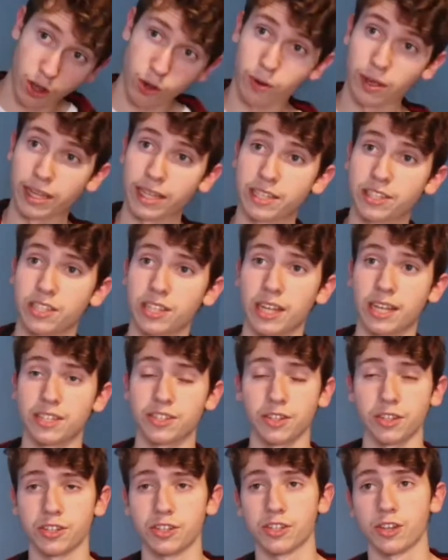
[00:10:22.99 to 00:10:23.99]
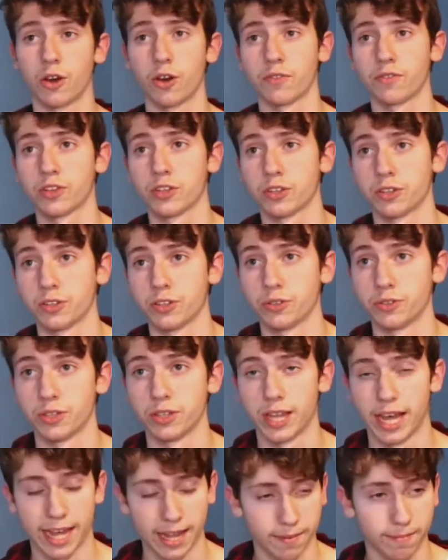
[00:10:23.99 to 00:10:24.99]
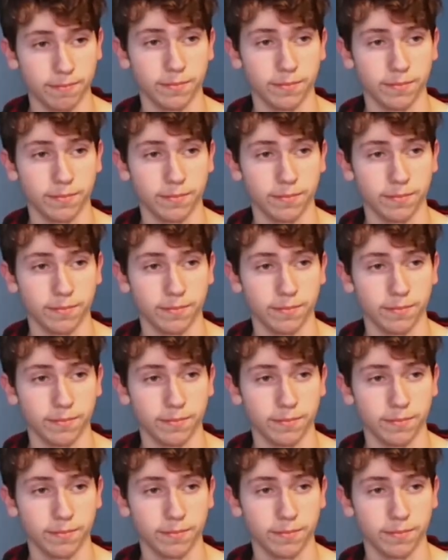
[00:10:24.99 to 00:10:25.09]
it's good to know if you're new to that,